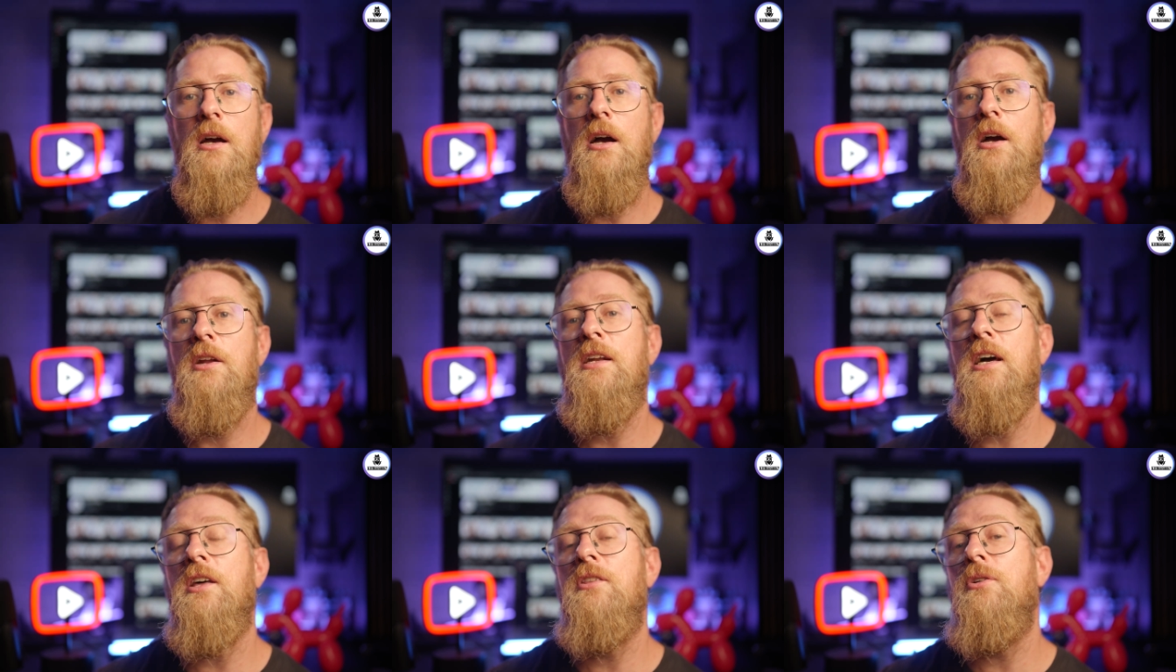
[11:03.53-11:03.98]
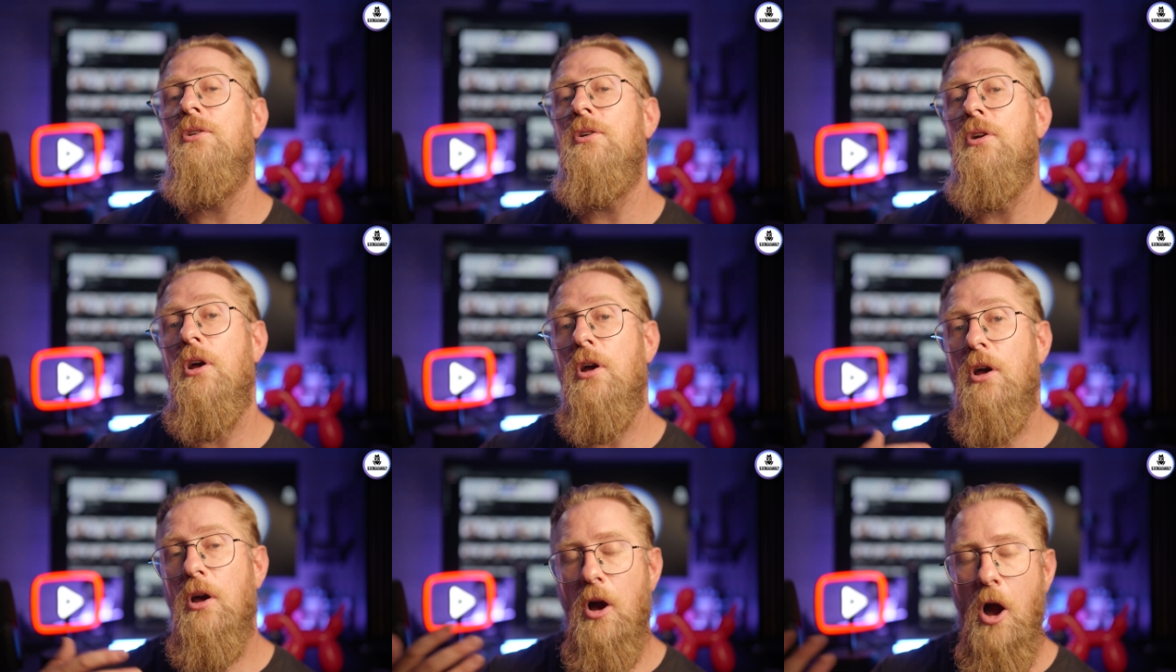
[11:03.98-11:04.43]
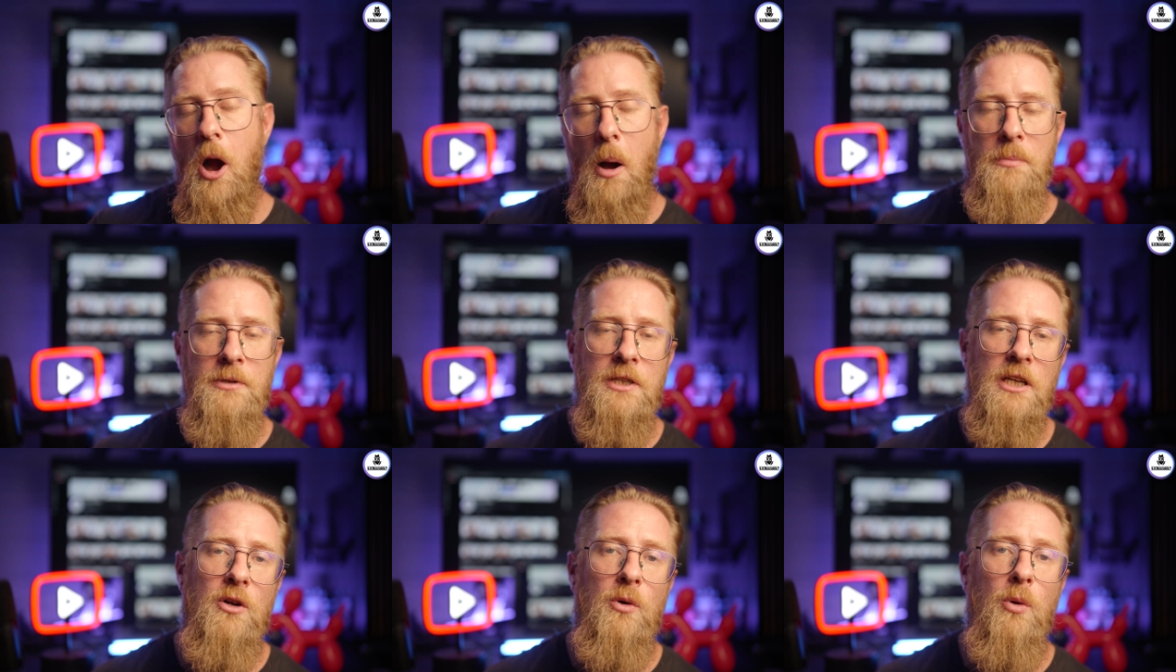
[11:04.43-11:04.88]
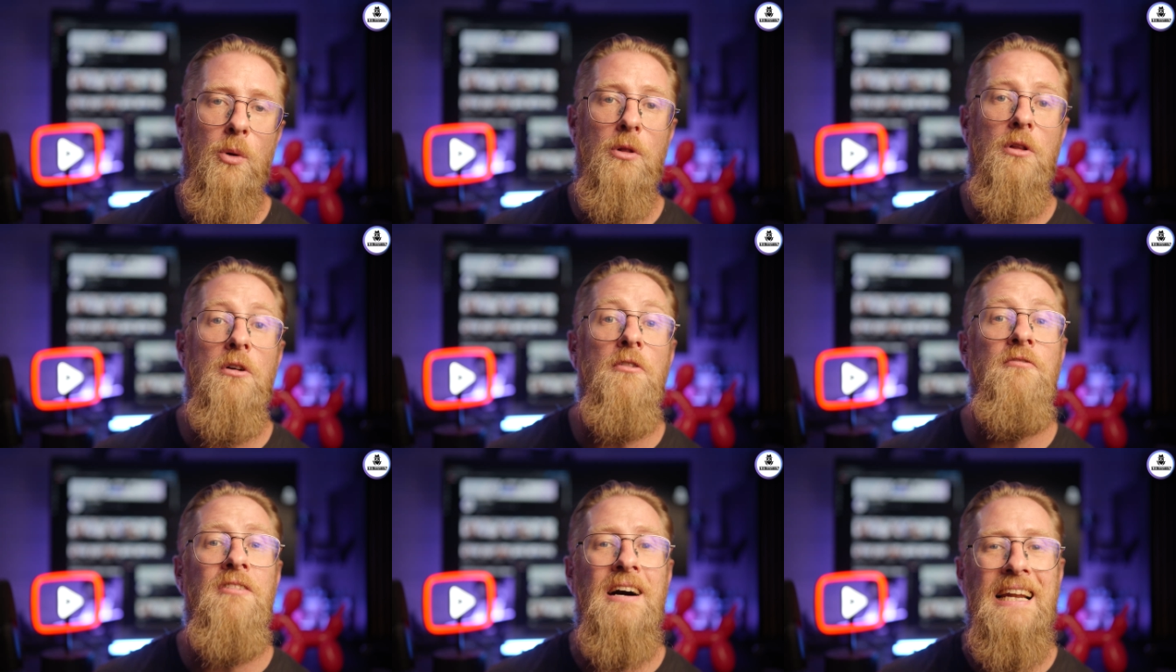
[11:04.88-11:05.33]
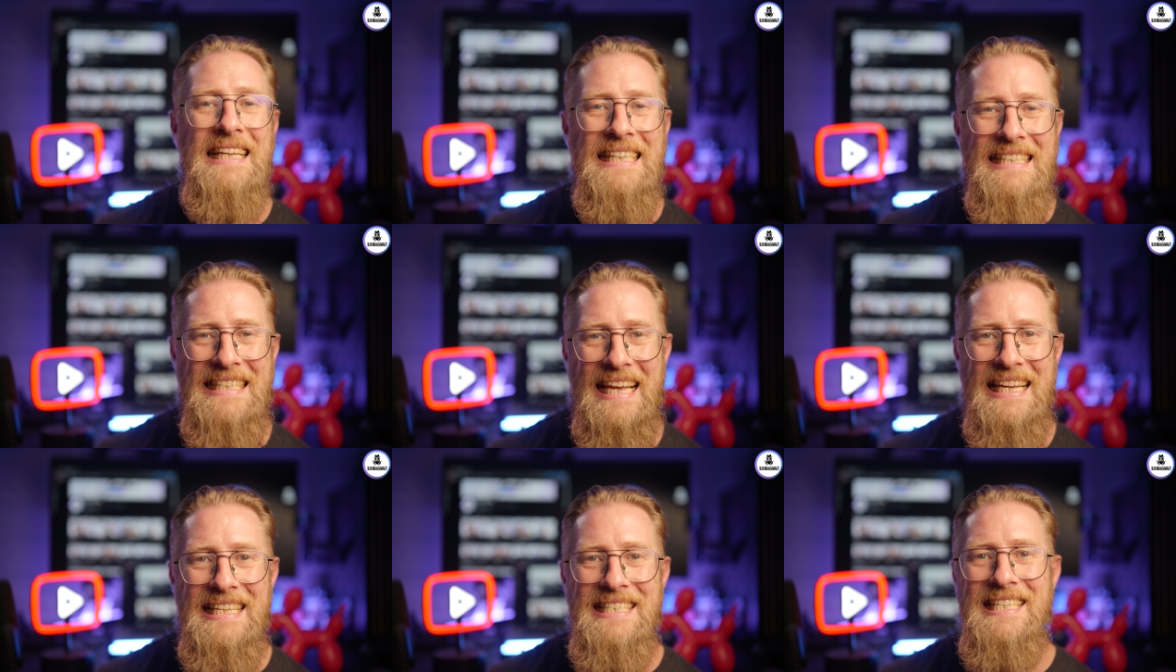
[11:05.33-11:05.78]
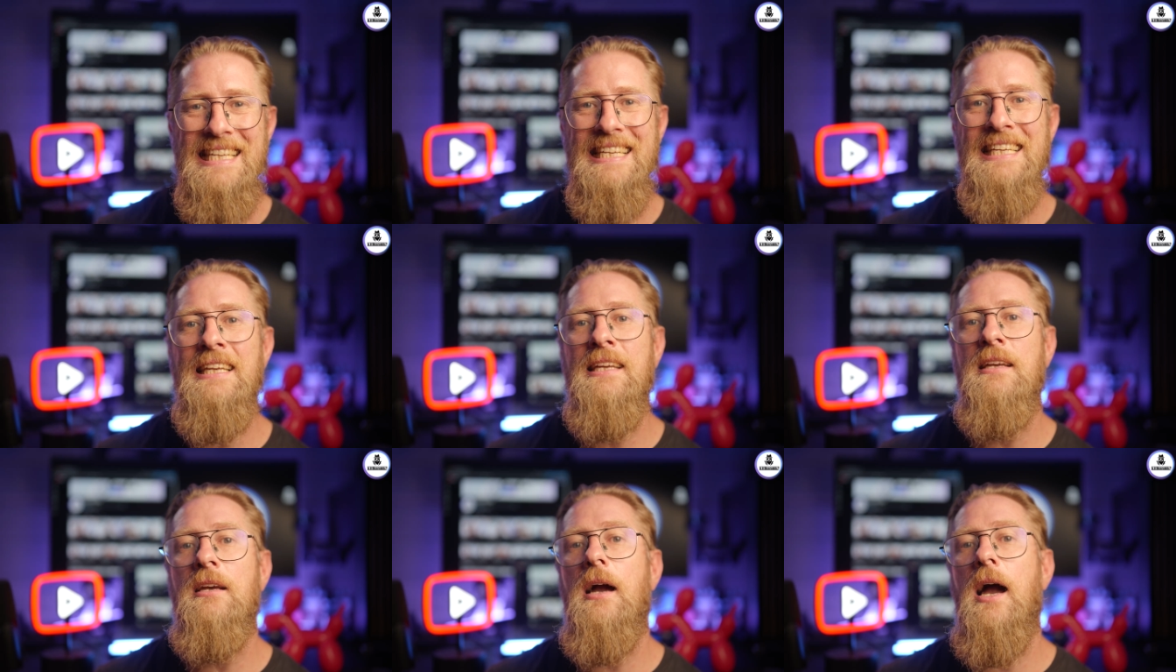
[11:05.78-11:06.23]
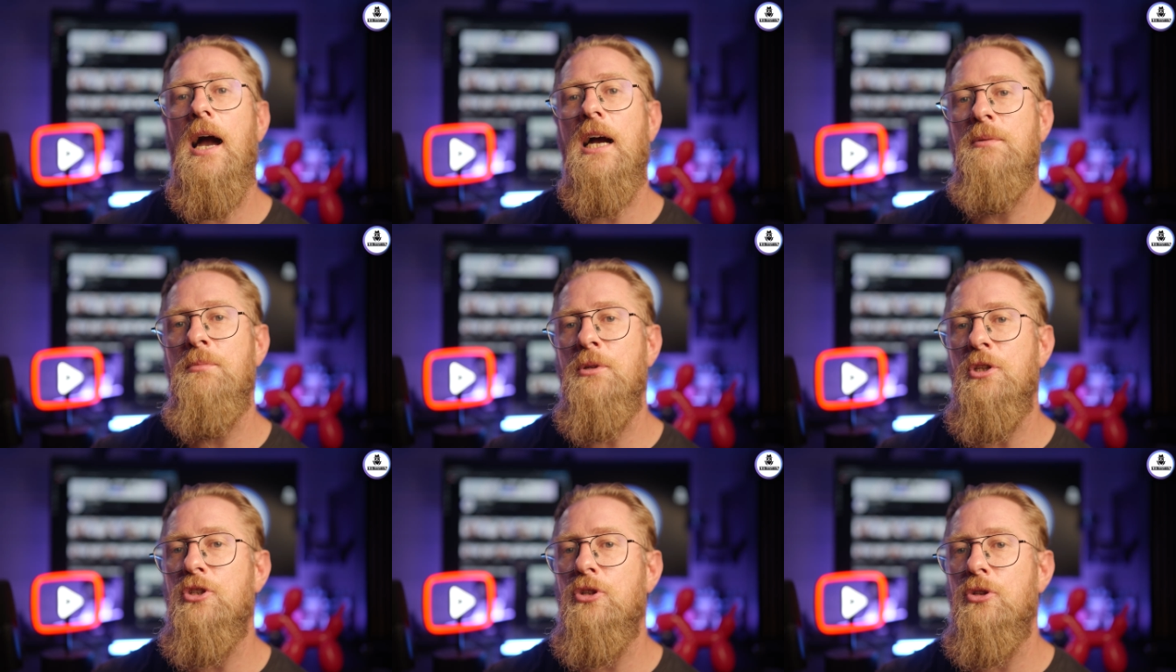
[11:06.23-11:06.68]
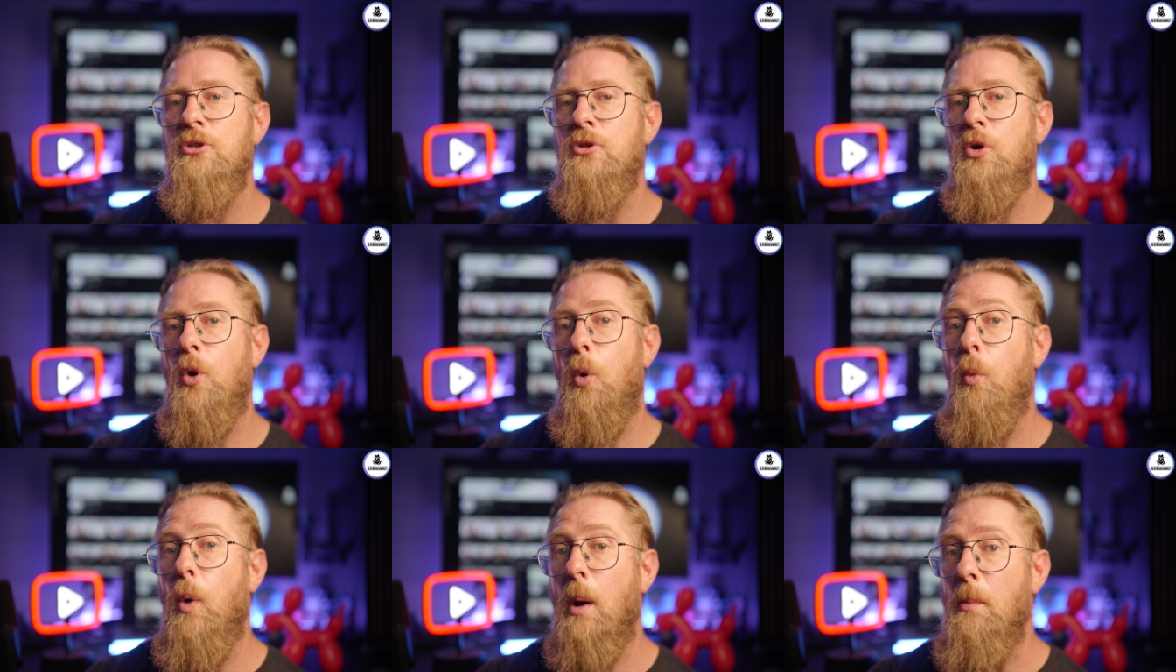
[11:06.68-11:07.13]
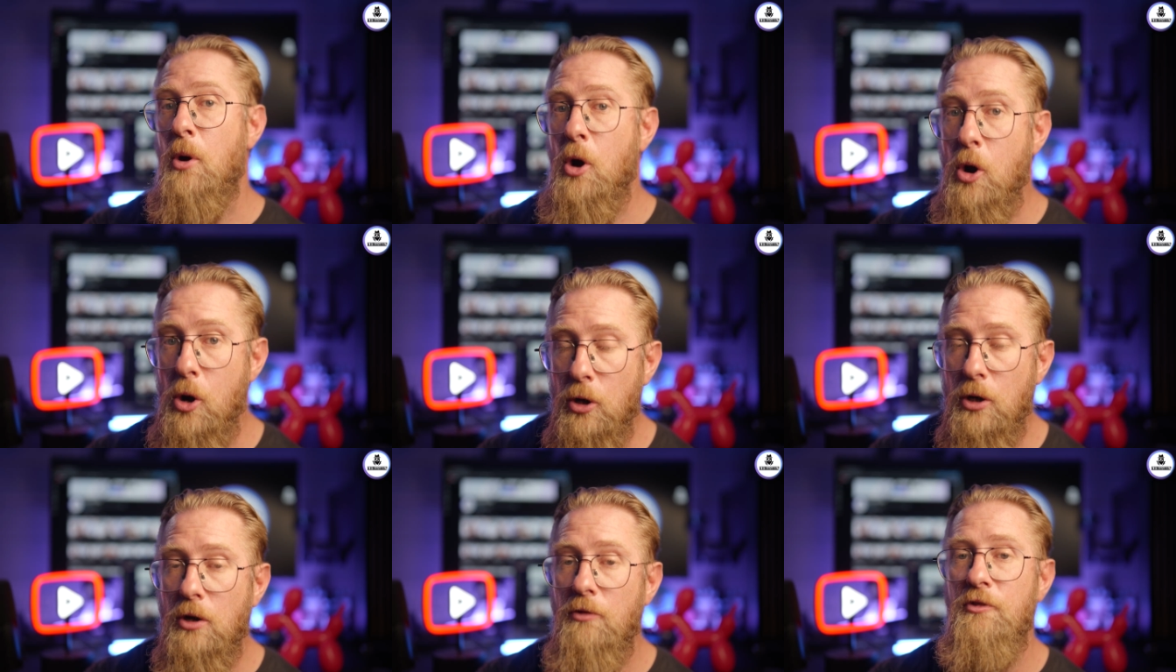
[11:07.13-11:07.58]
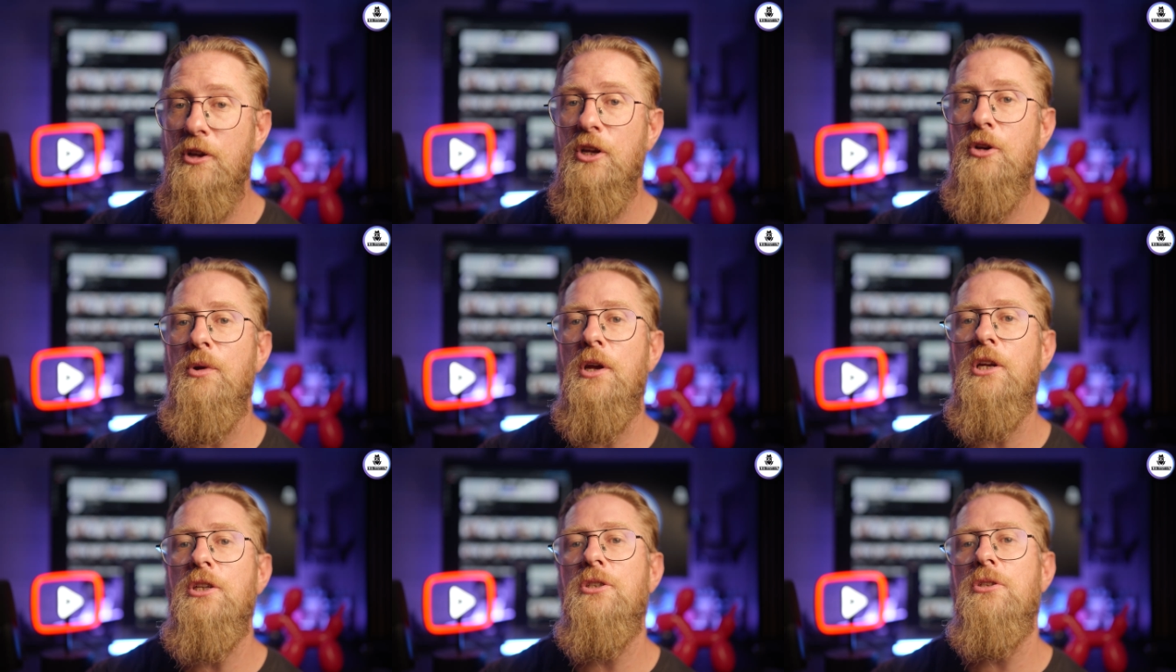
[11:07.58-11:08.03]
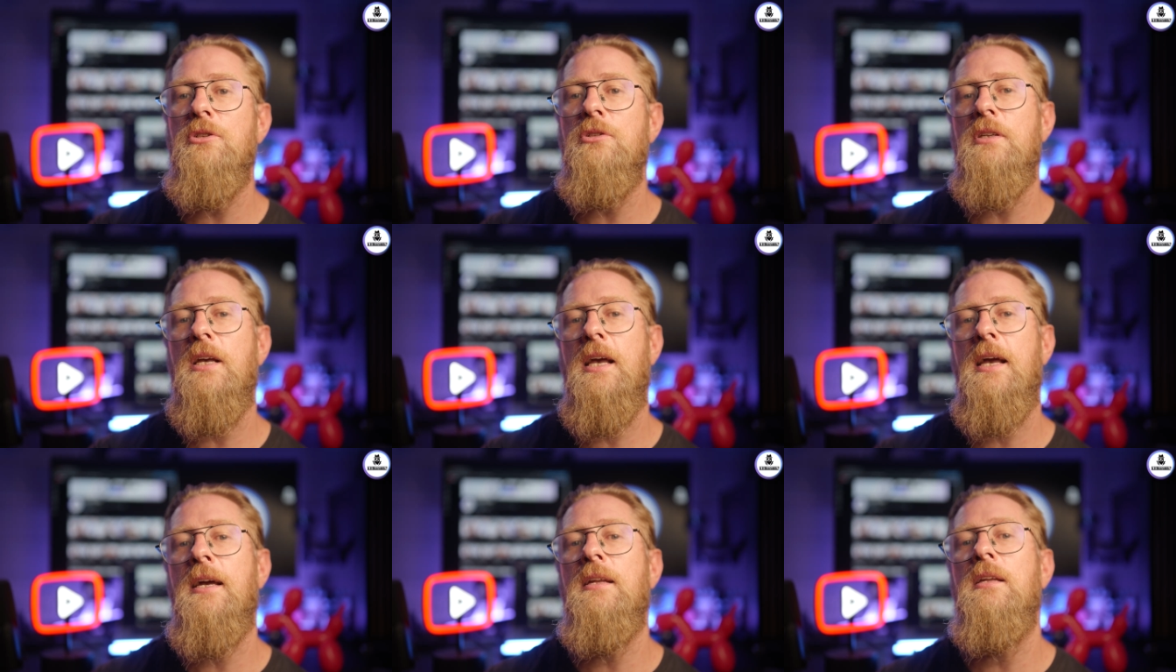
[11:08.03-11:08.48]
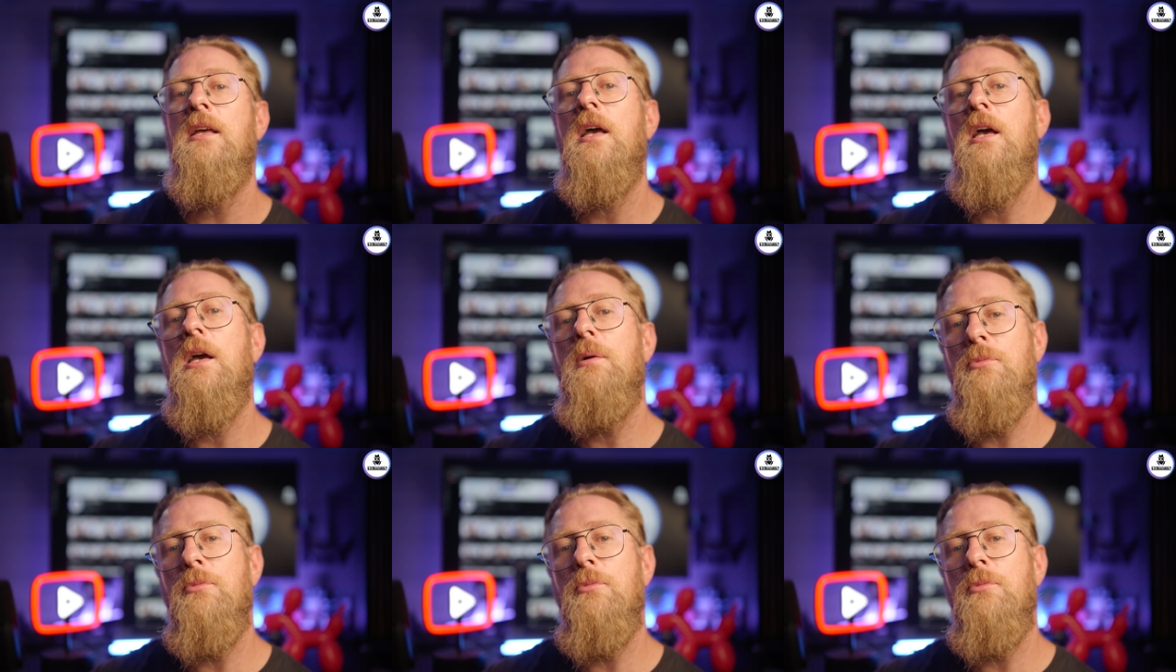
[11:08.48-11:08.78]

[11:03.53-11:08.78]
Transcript: another object called validating admission webhook configuration and